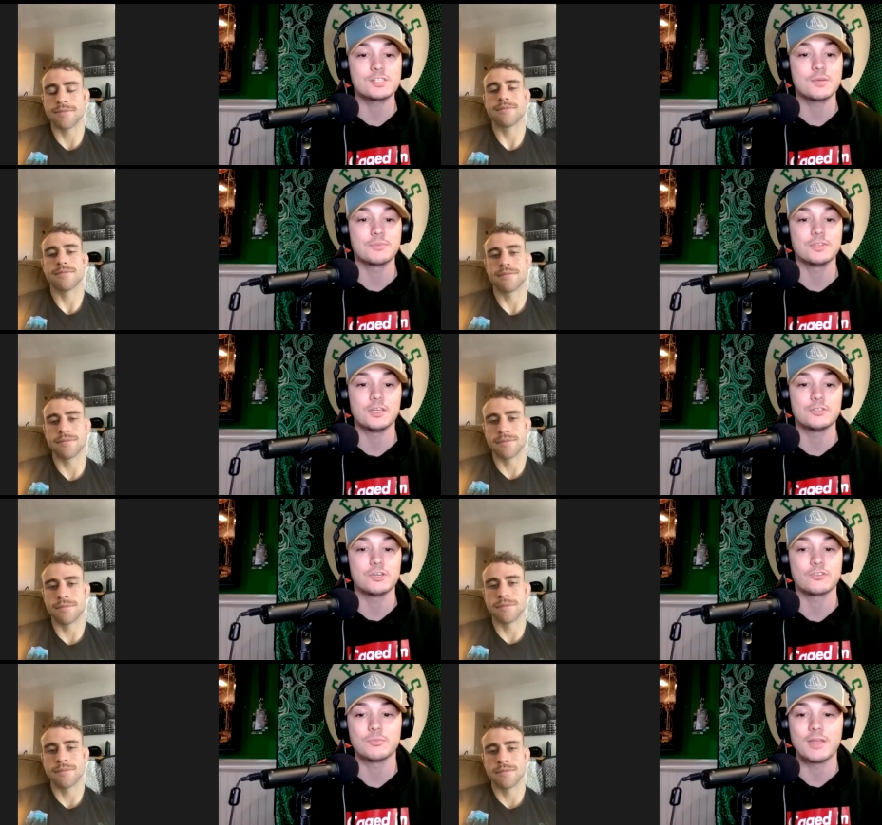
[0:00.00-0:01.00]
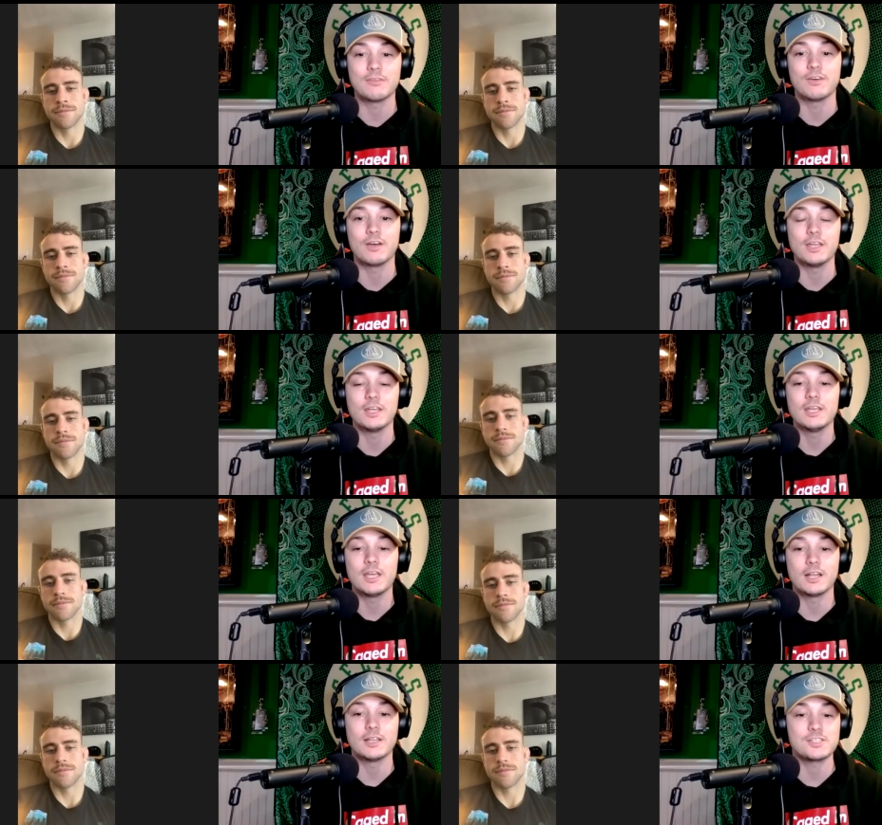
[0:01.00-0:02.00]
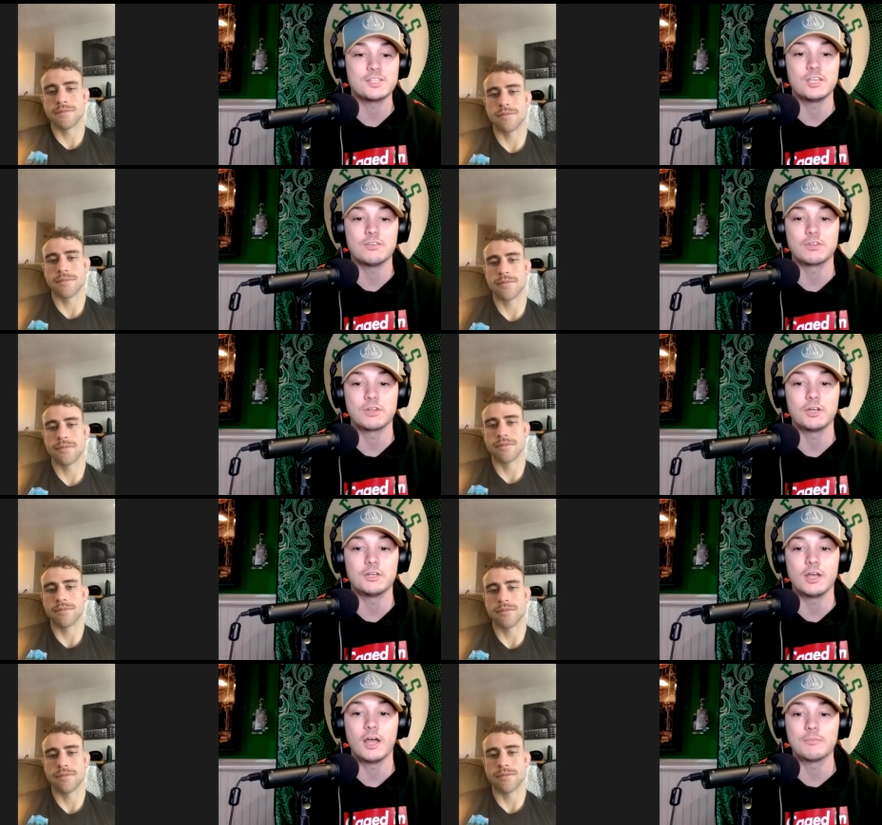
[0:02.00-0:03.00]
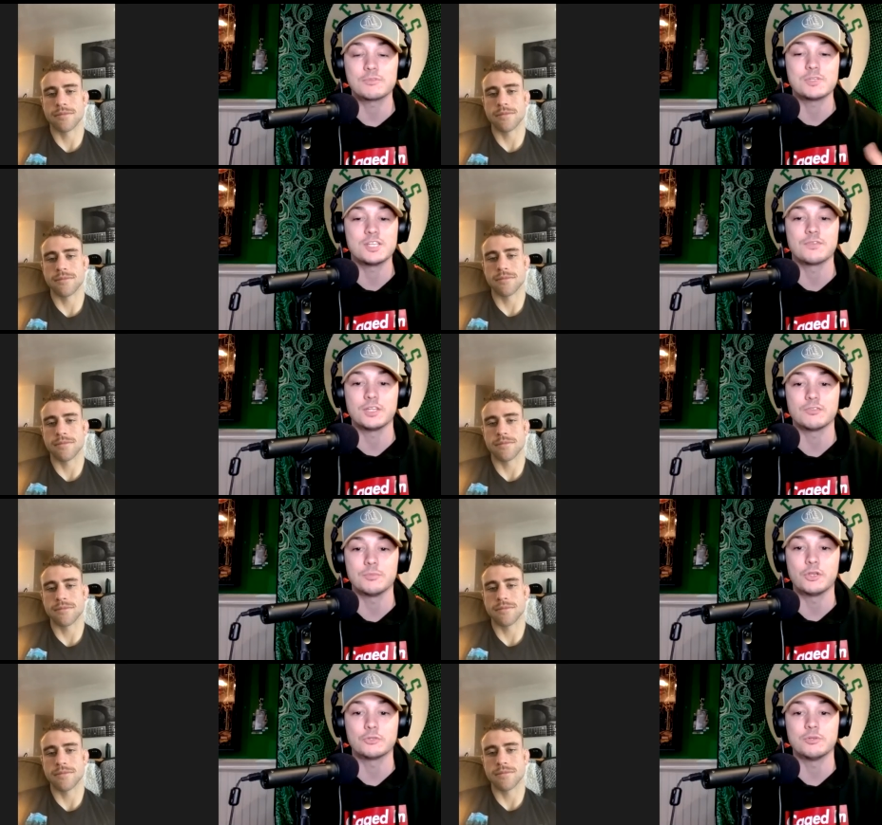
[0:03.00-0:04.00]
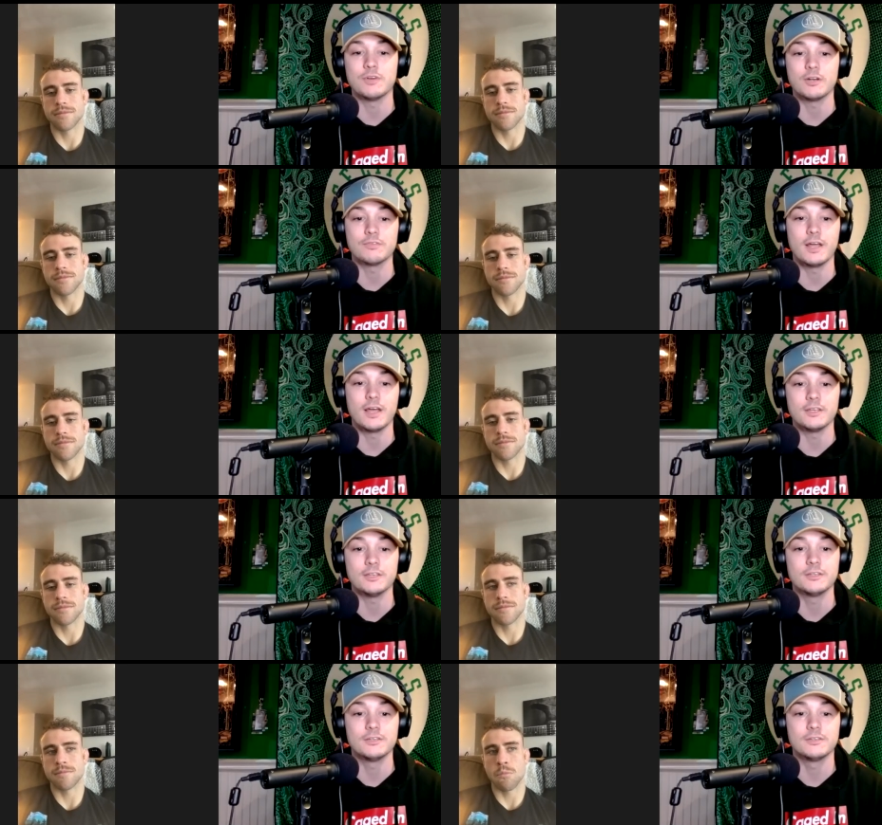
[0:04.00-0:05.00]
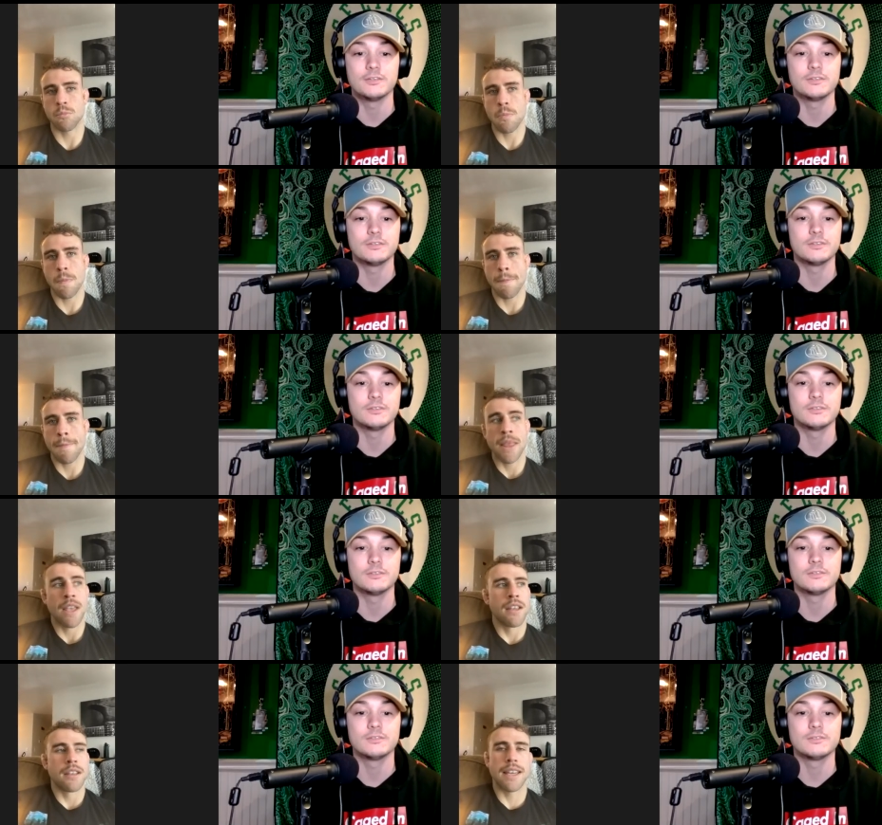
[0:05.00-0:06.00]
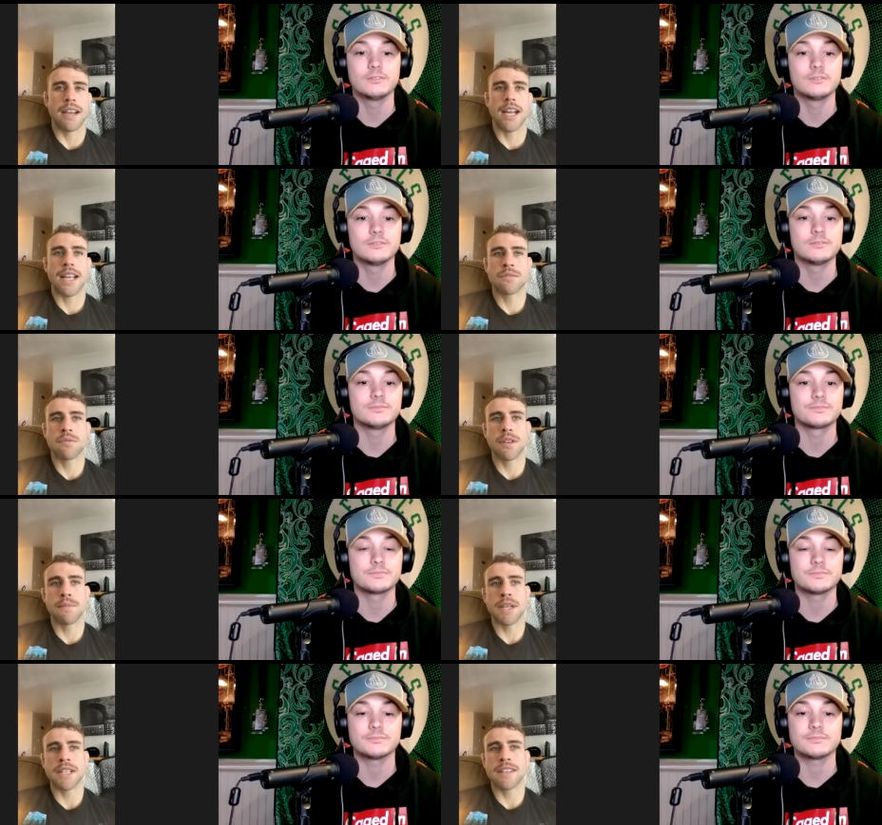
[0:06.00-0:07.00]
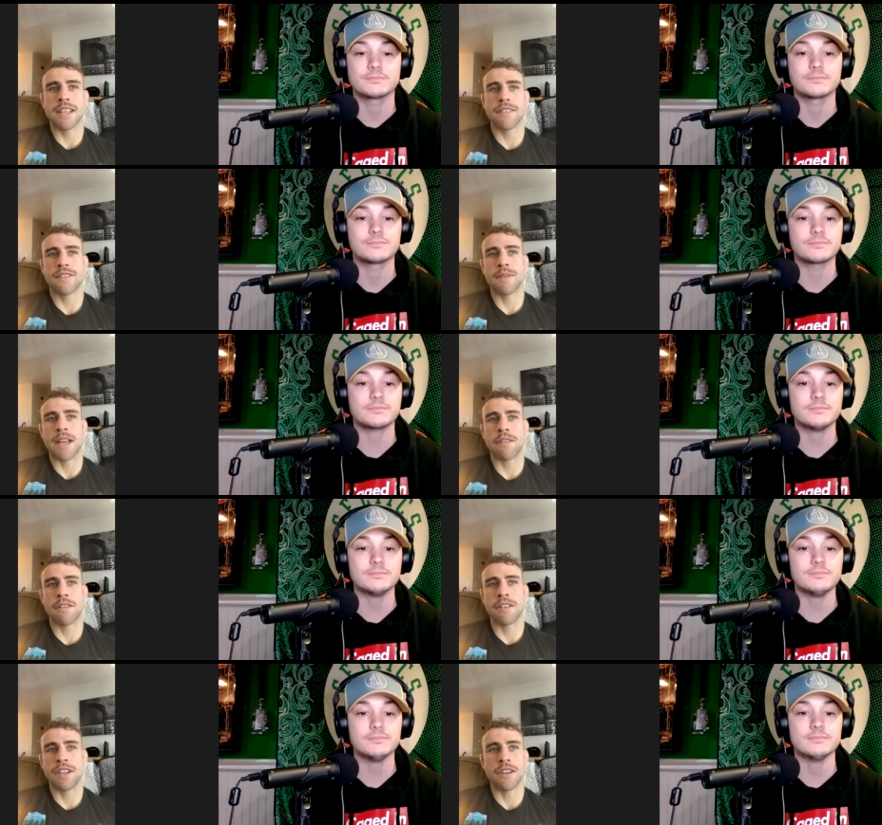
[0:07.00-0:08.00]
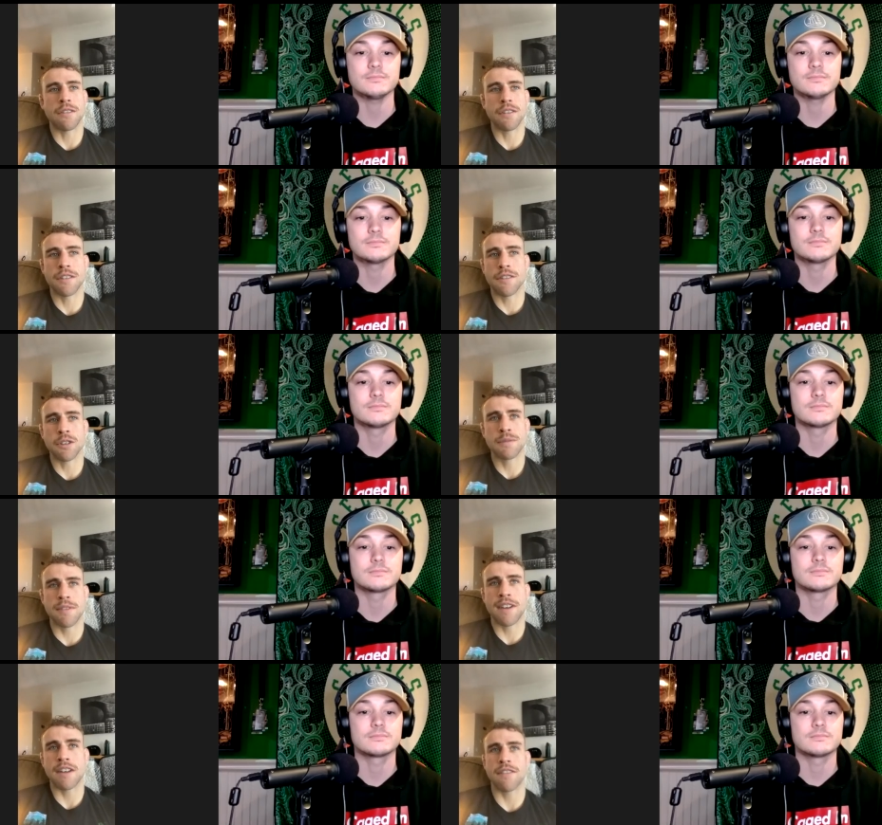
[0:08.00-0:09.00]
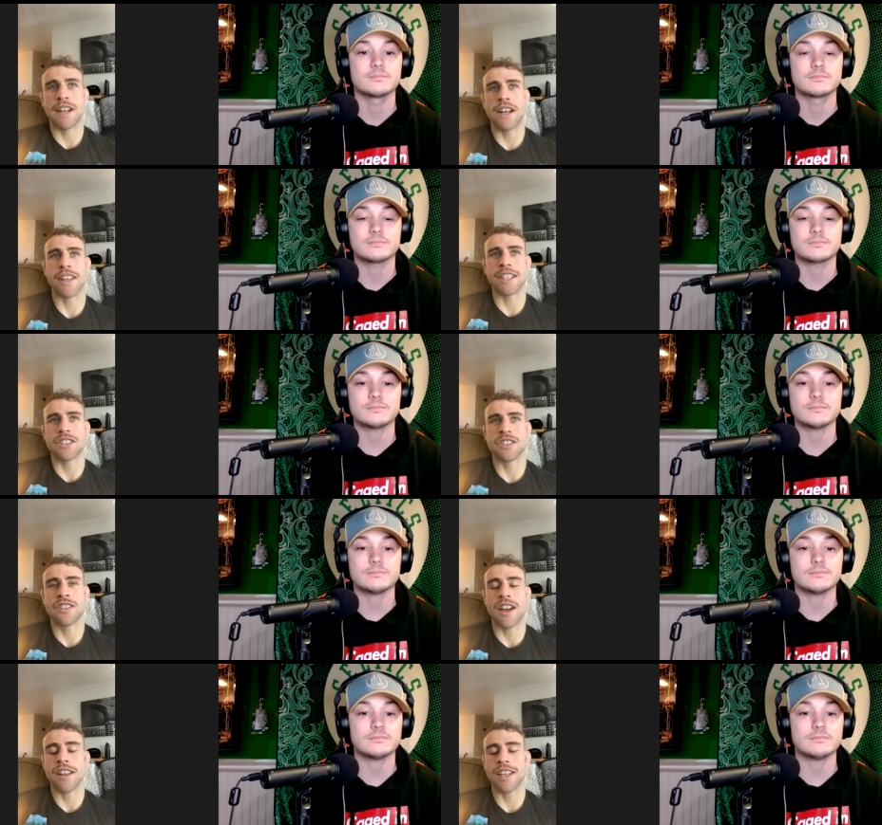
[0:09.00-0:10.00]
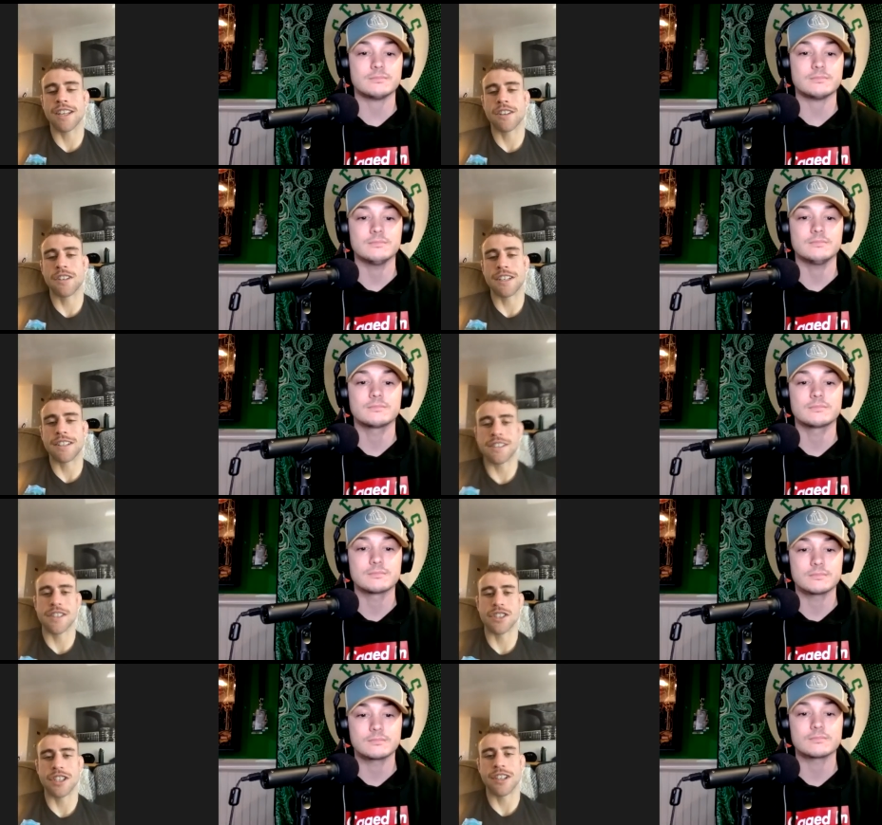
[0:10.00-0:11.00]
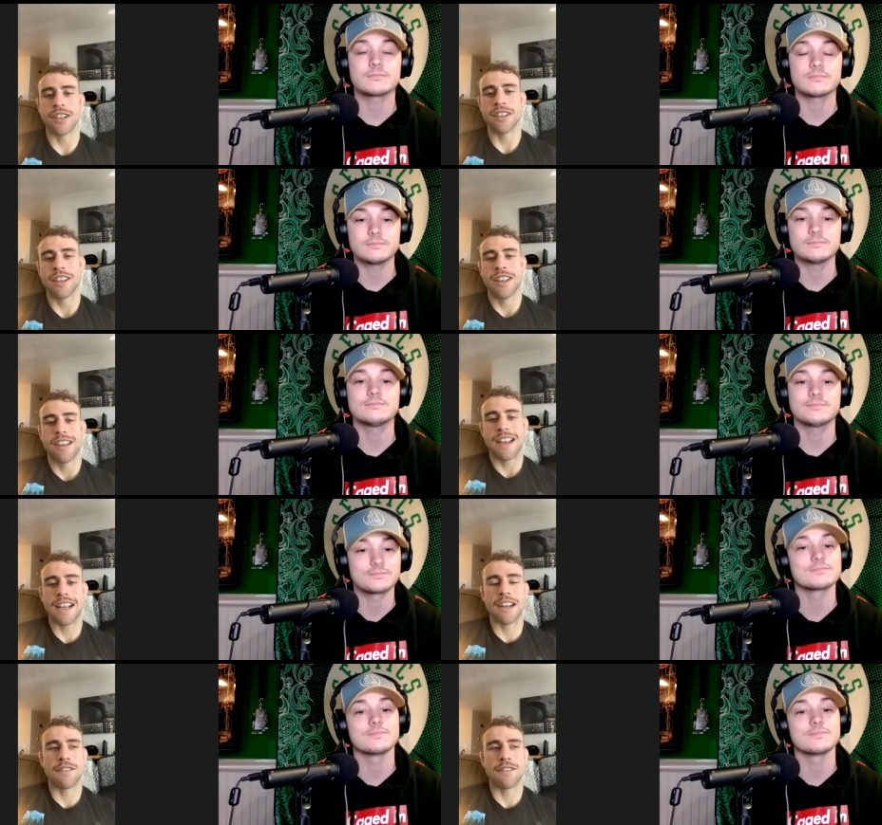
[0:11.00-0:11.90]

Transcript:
Speaker 1: is something that you took from that fight and a lesson that you've learned specifically from the Ultimate Fighter finale?
Speaker 2: Yeah, I guess the biggest thing from that, you know, the Ultimate Fighter finale is just not let it go to decision. I got to